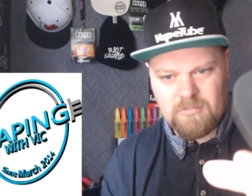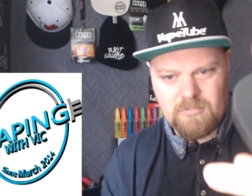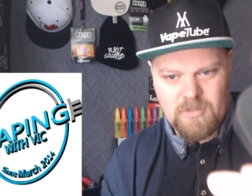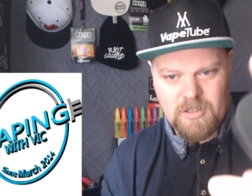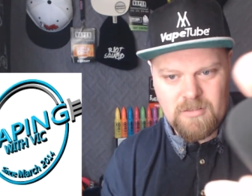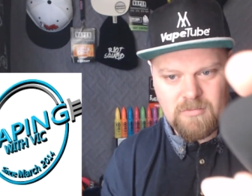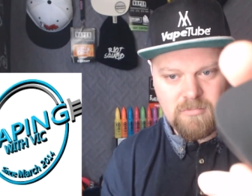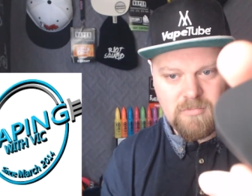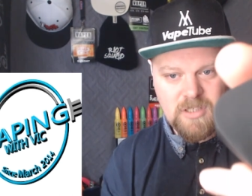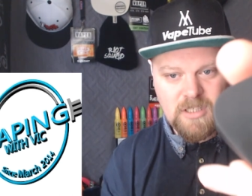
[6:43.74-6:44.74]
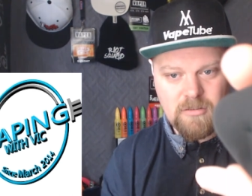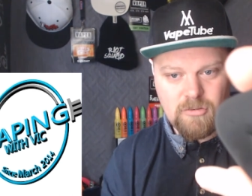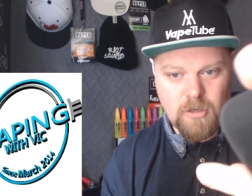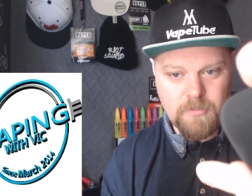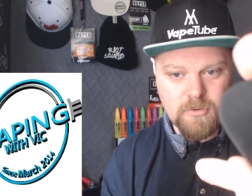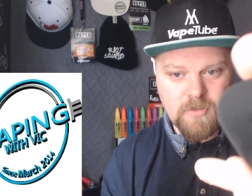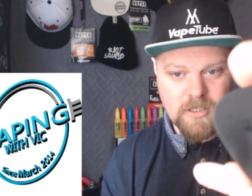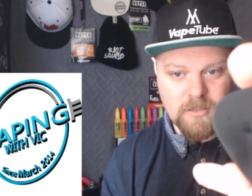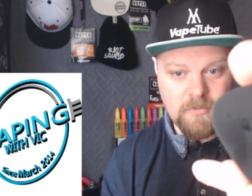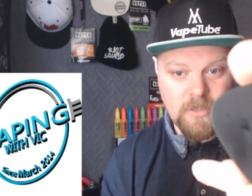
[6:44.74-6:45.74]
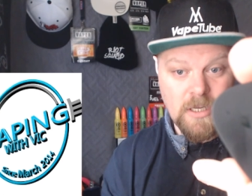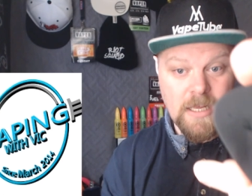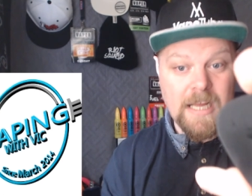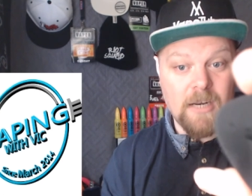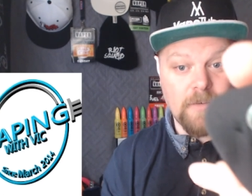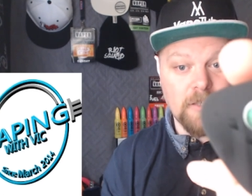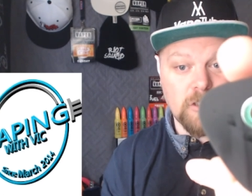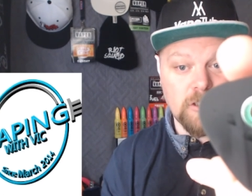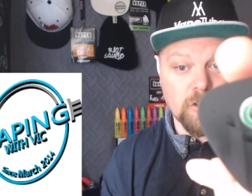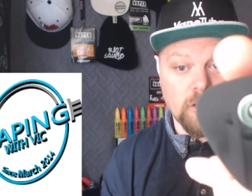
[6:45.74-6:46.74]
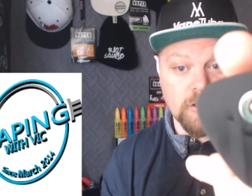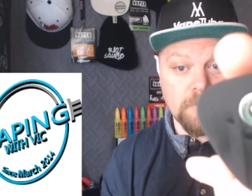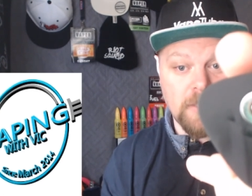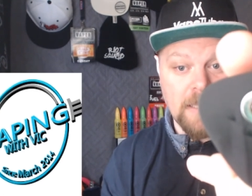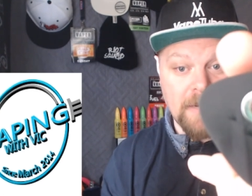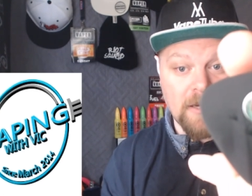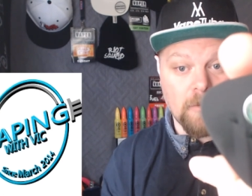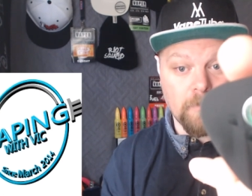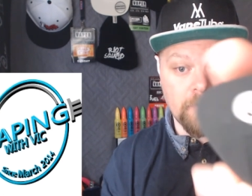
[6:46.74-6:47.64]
You can see the drops already. And I've literally just gone to put that back on.